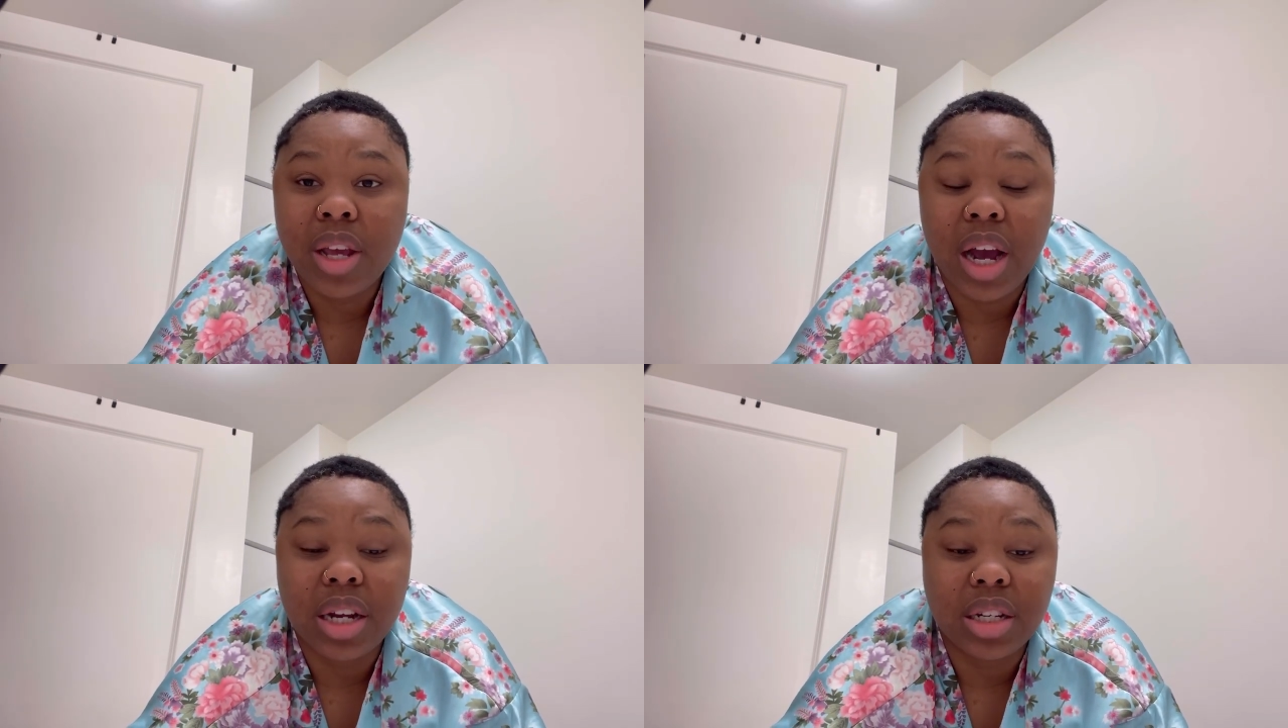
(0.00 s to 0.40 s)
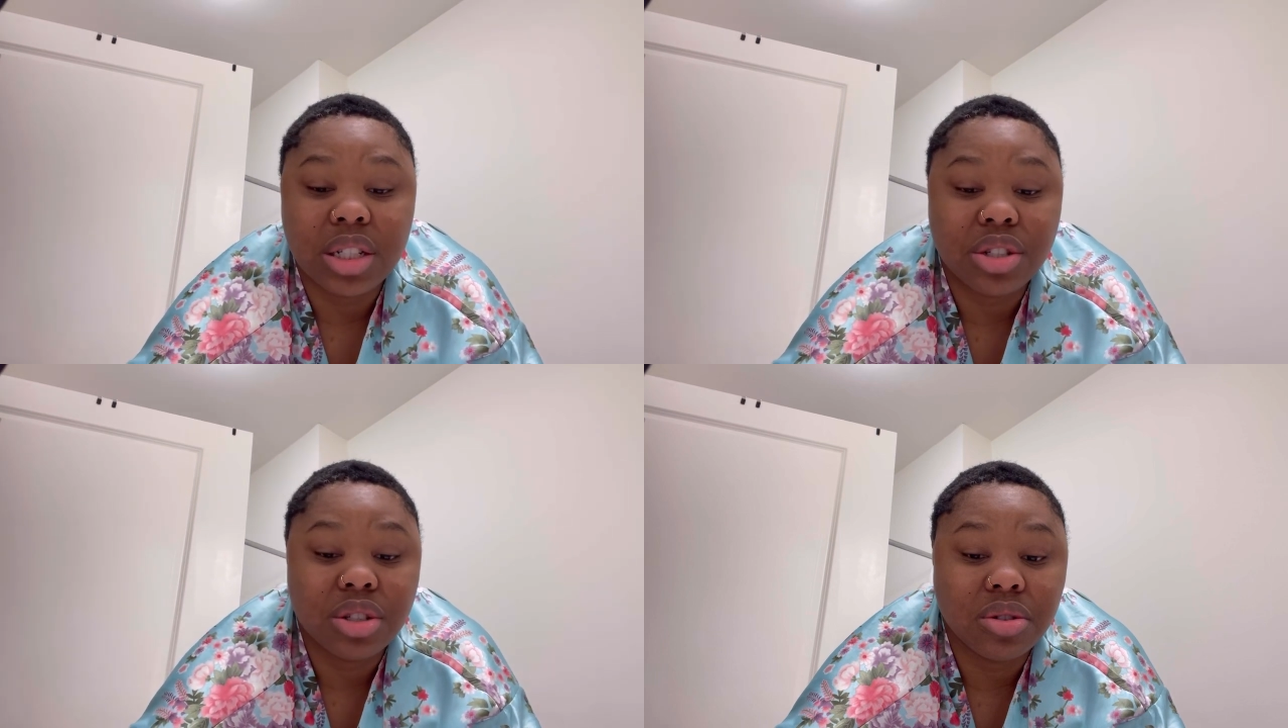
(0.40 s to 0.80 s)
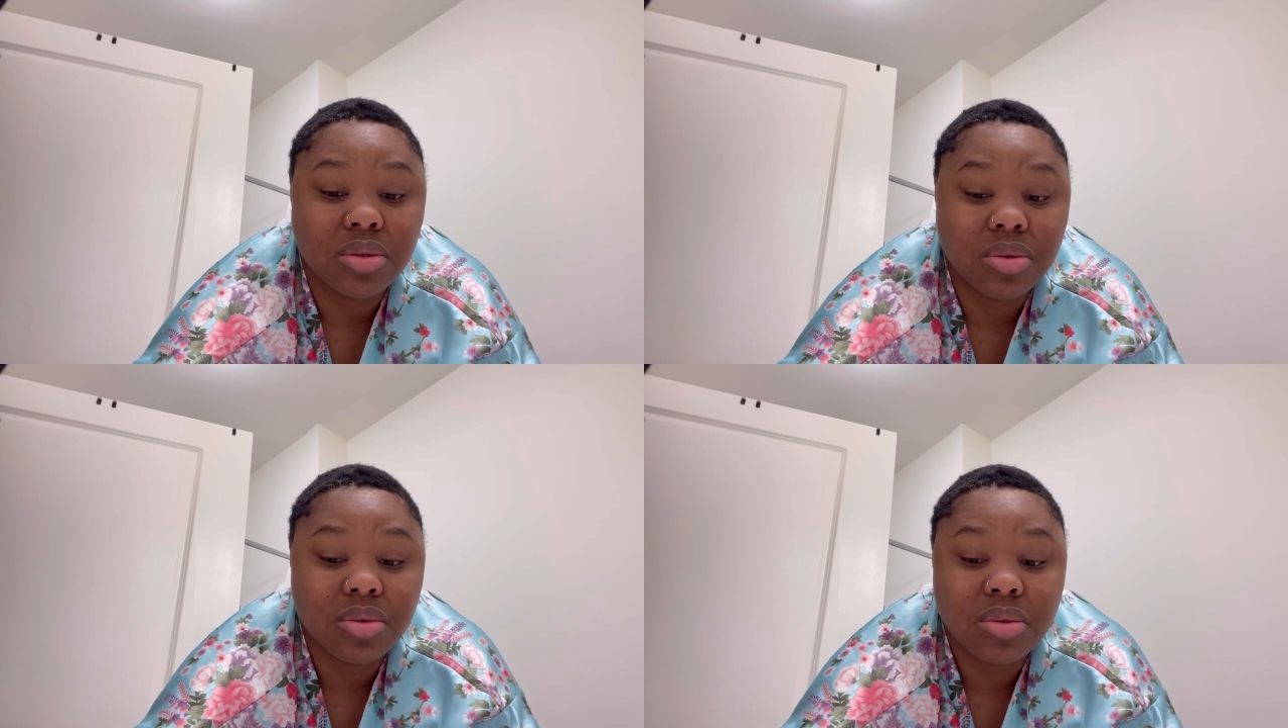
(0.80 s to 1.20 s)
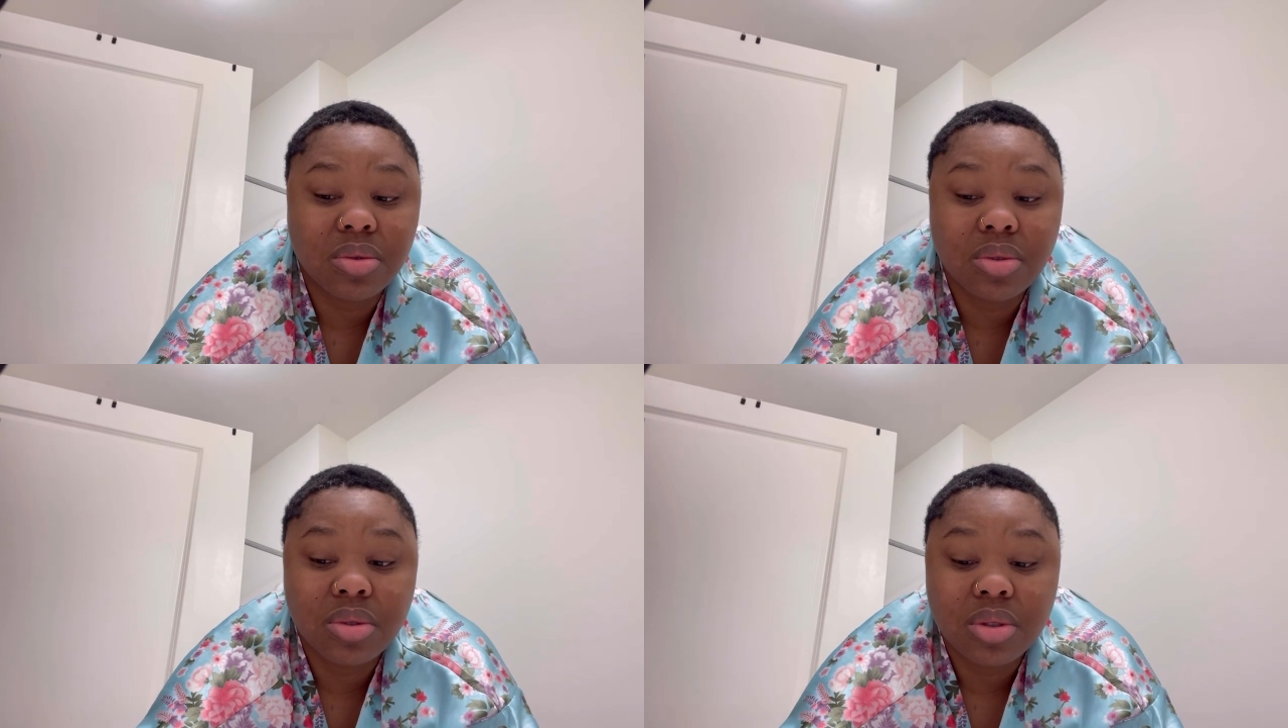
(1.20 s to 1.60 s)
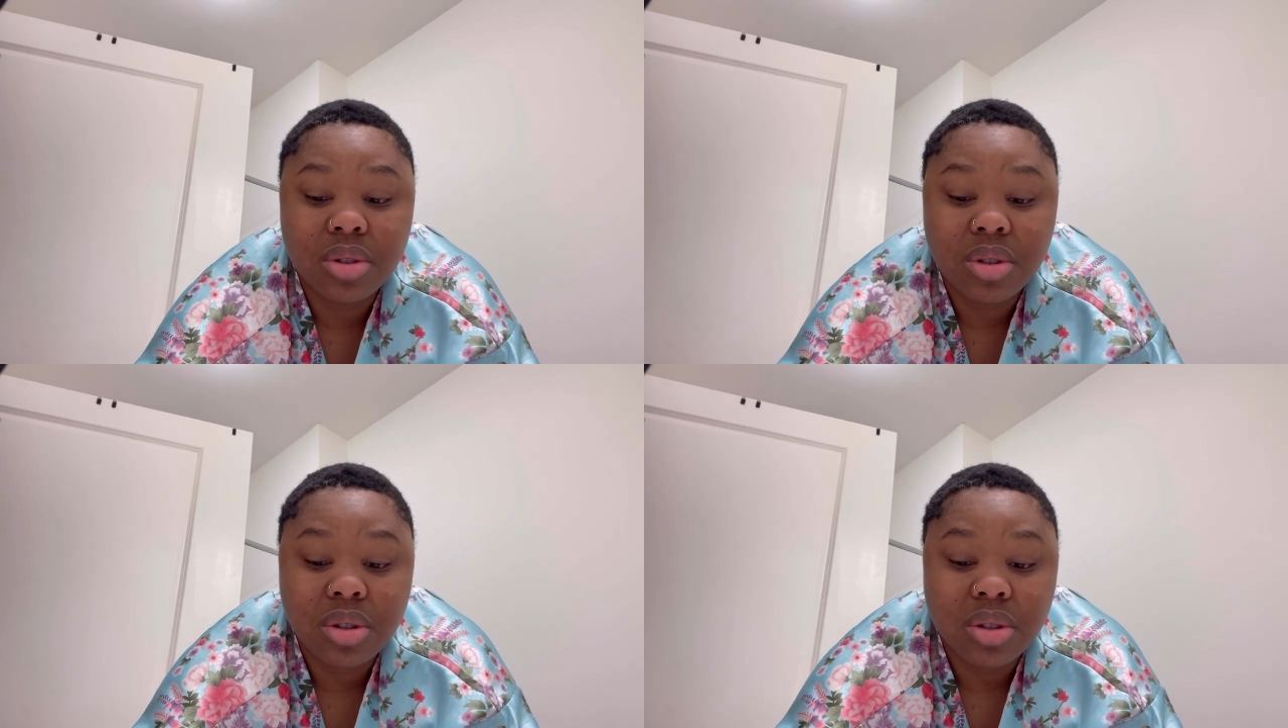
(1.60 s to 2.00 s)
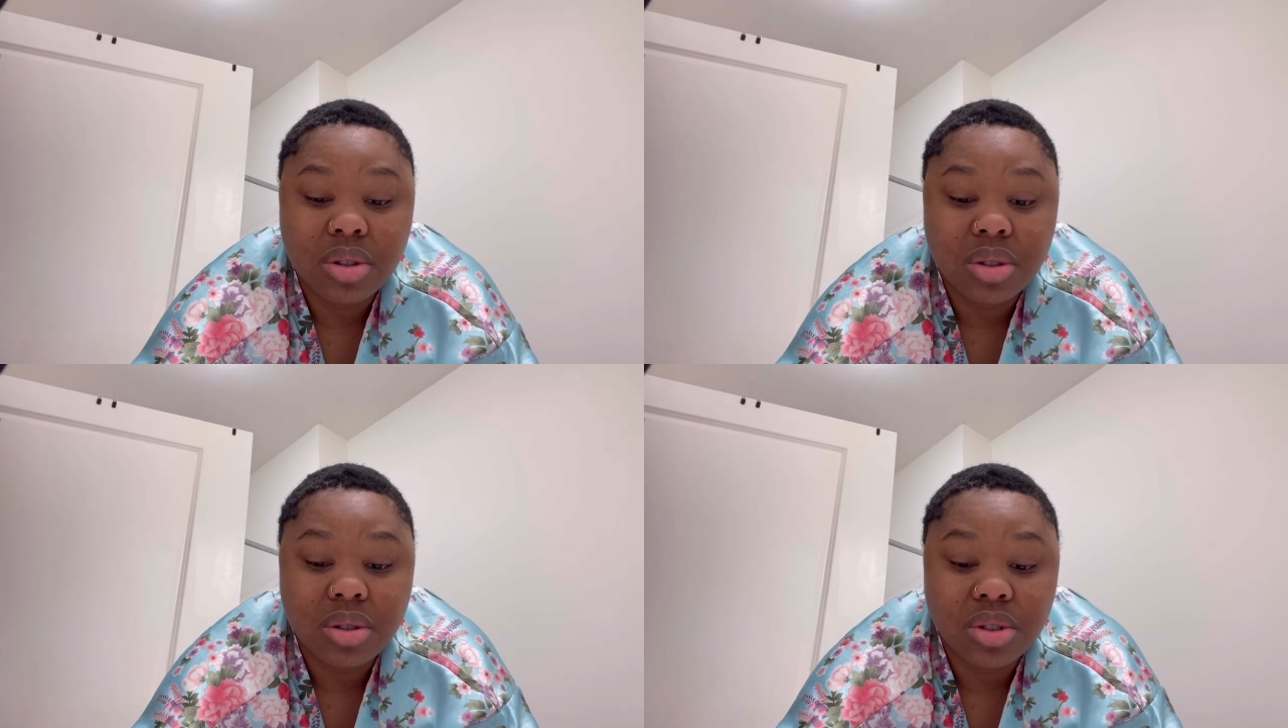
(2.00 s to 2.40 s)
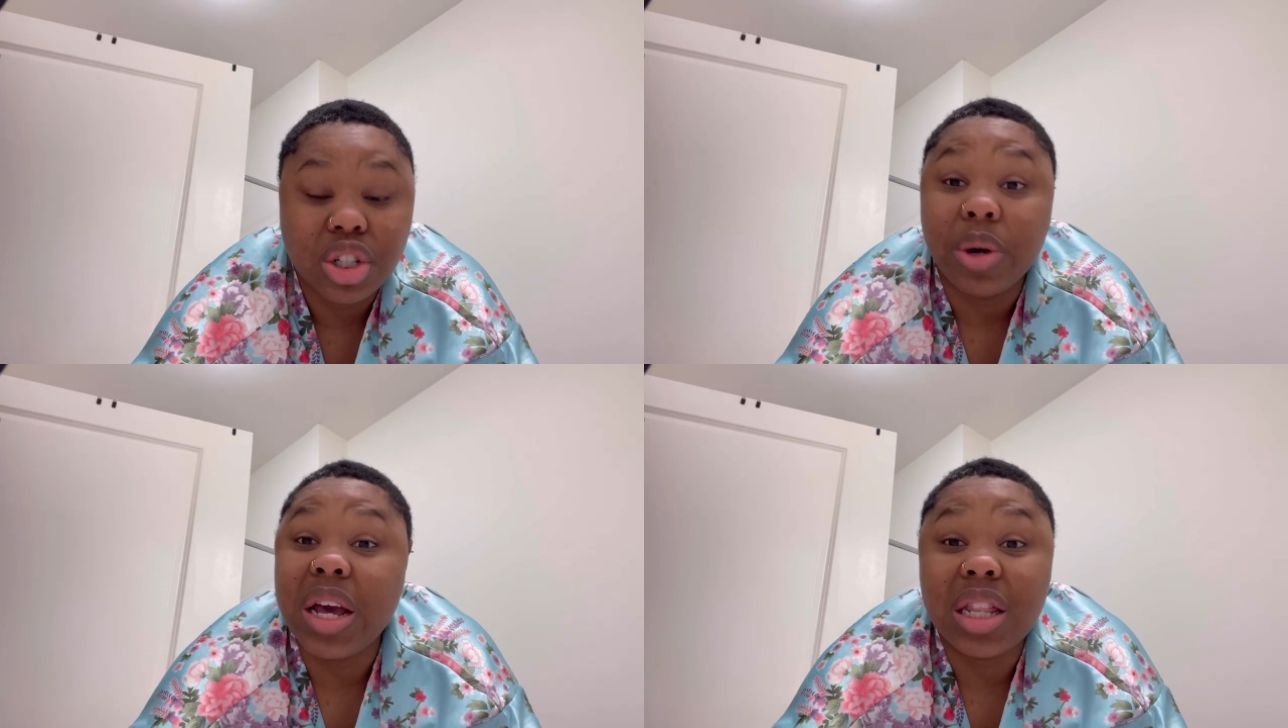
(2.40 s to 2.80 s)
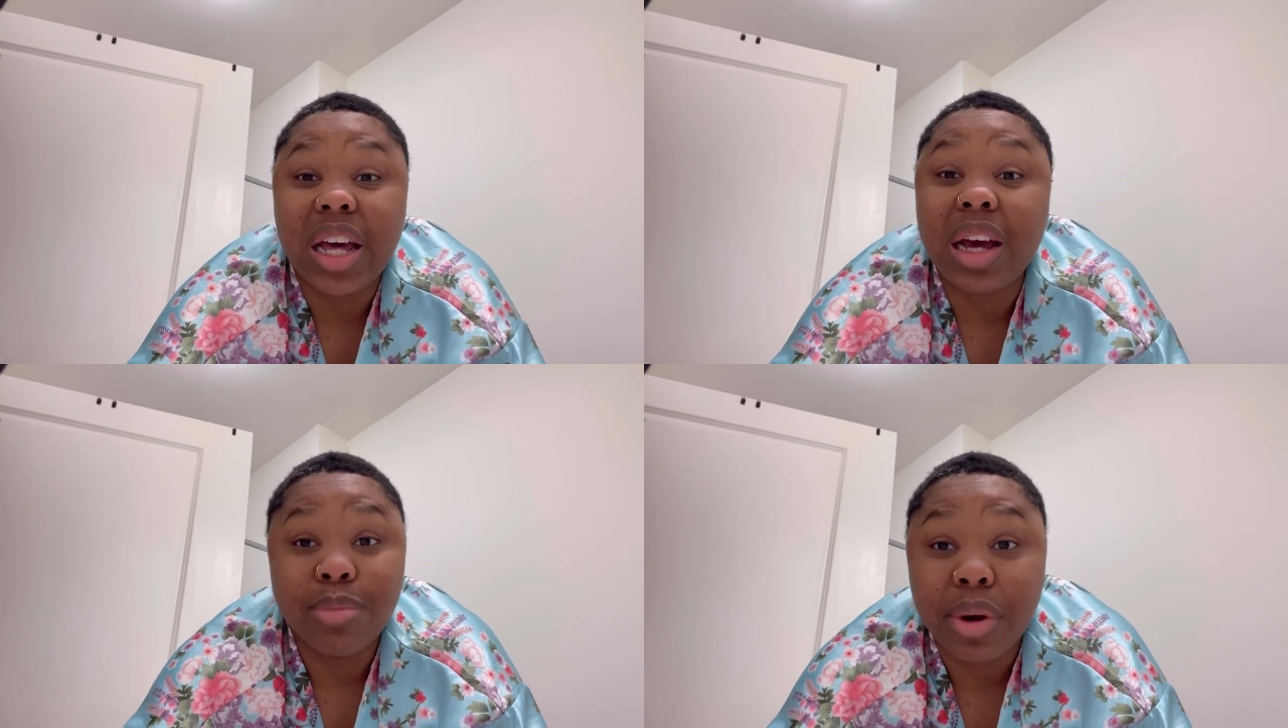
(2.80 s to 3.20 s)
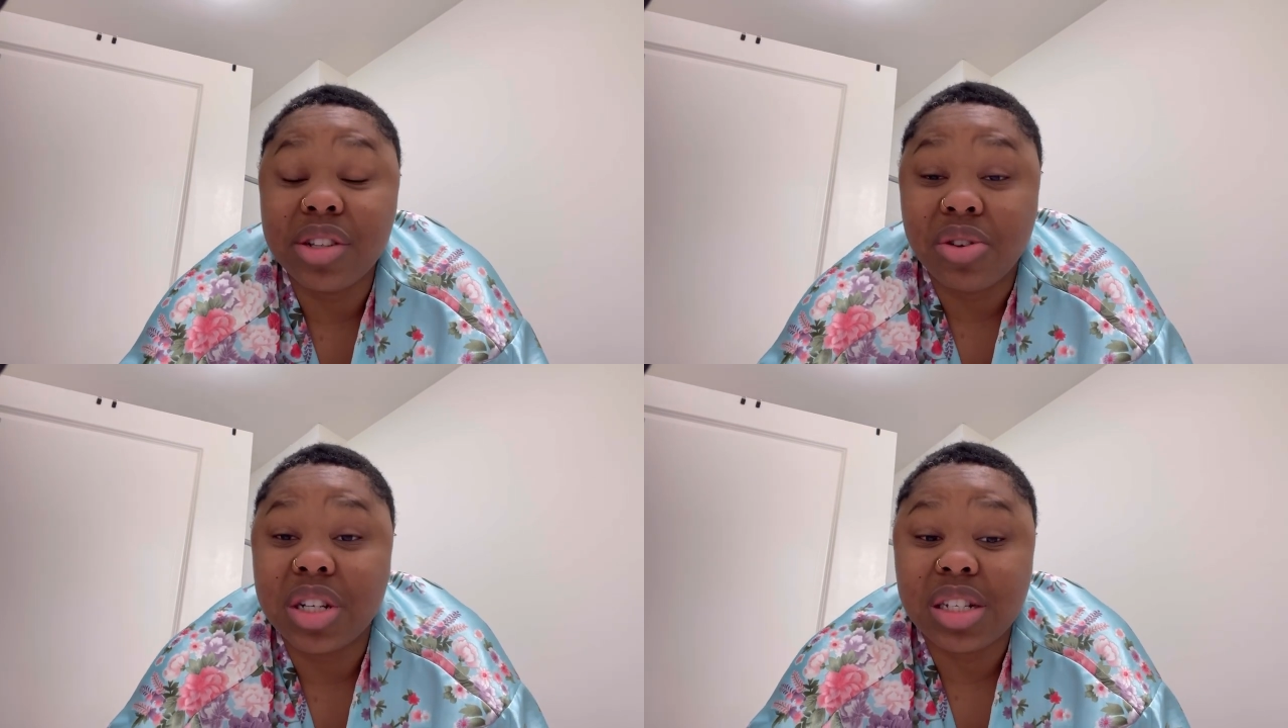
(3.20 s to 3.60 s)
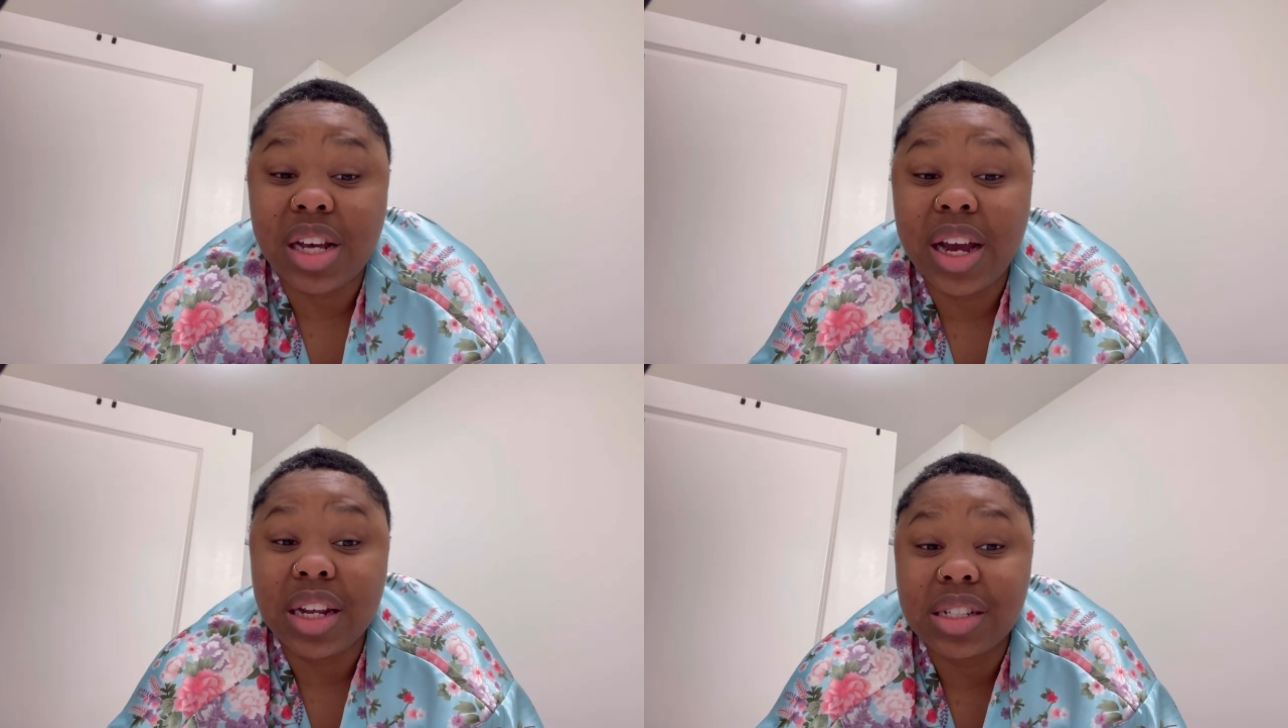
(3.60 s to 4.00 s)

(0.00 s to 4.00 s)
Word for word: I need to, you know, and that brings on anxiety.